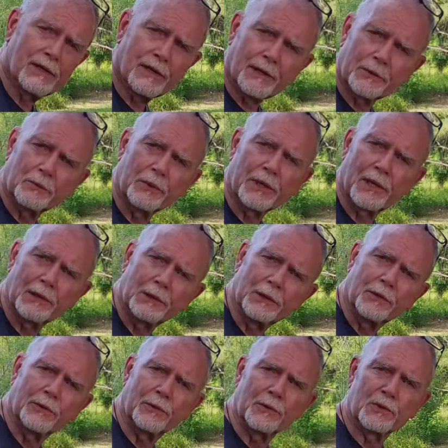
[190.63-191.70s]
uh, when I
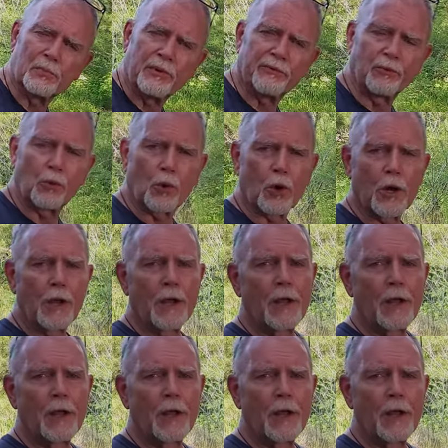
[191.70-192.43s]
looked at those before.